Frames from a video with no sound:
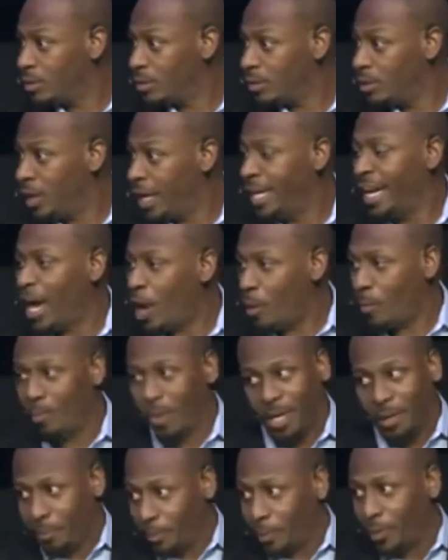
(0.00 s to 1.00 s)
and helped
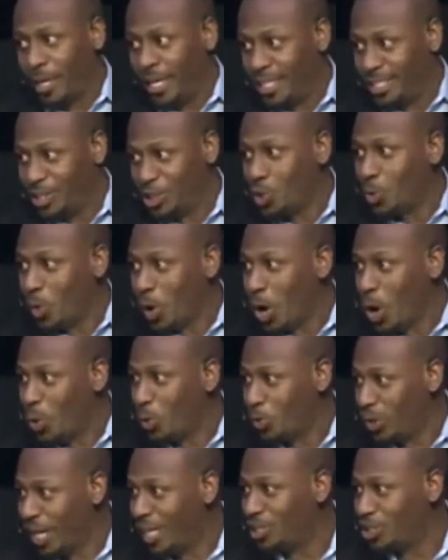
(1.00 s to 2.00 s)
bring peace to a
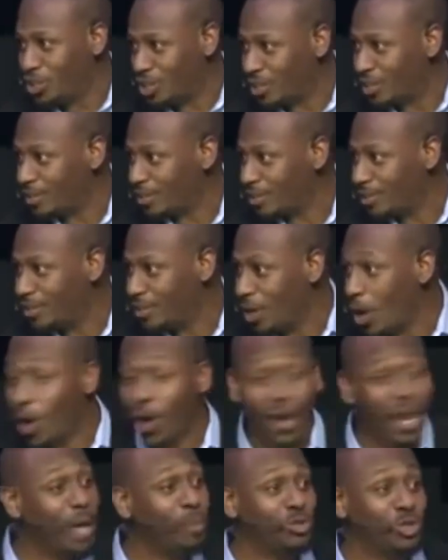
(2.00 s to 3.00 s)
whole nation.
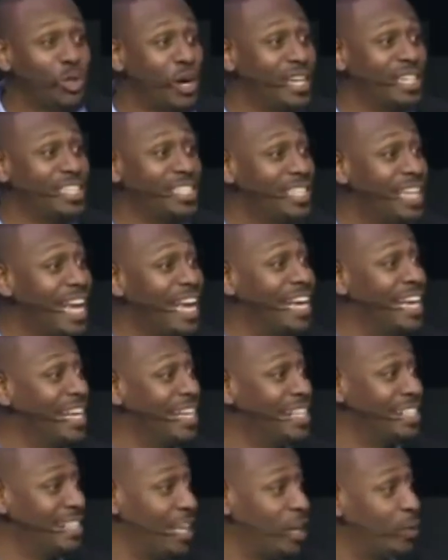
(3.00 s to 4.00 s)
All I'm trying to say
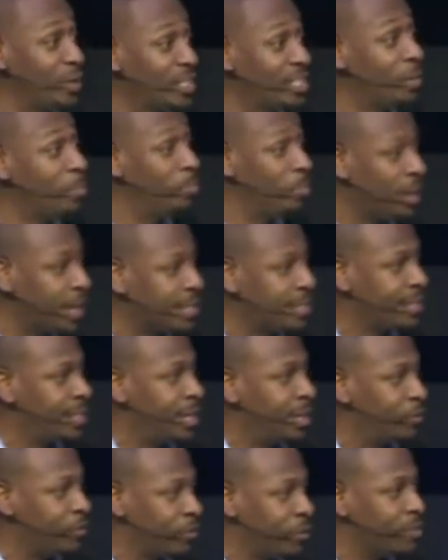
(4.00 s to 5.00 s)
is there is a
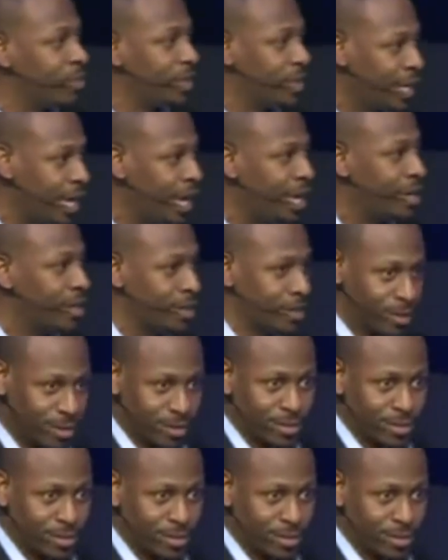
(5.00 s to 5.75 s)
blessing from the King.